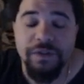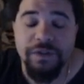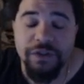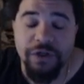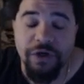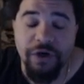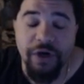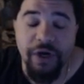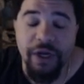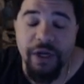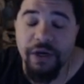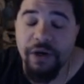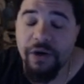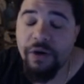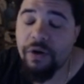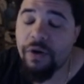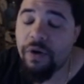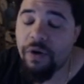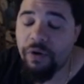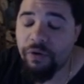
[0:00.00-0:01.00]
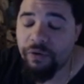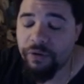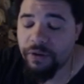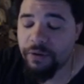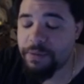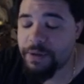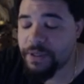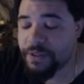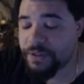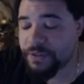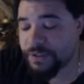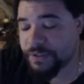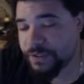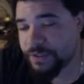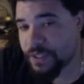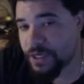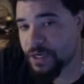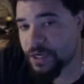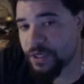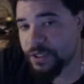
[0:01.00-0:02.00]
Sure hit only pierces
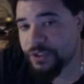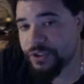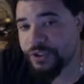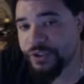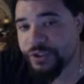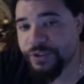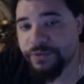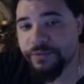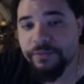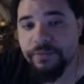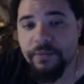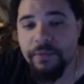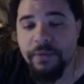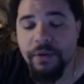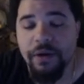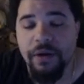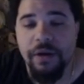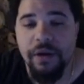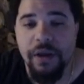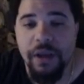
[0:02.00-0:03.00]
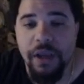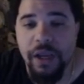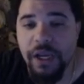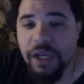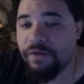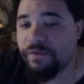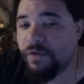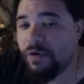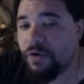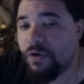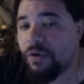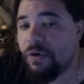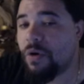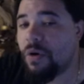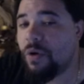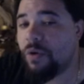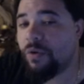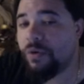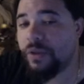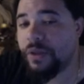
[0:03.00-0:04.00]
dodge. Invul
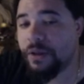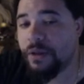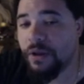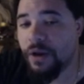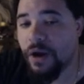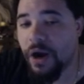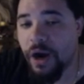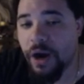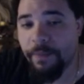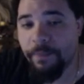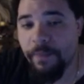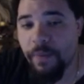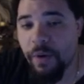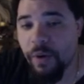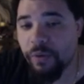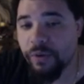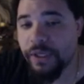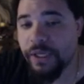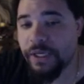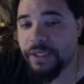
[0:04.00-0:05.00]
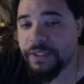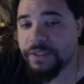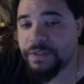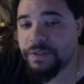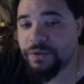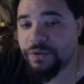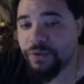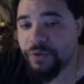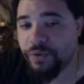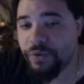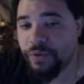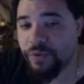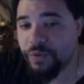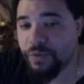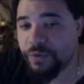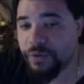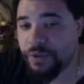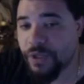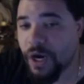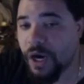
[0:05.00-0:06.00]
only um only hits
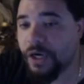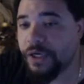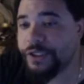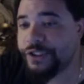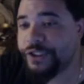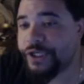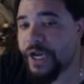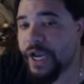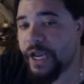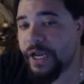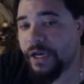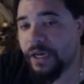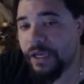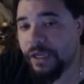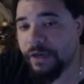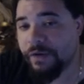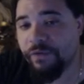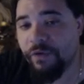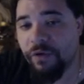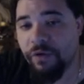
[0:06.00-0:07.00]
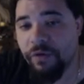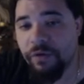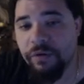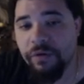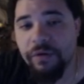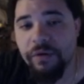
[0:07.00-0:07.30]
through dodge and invul.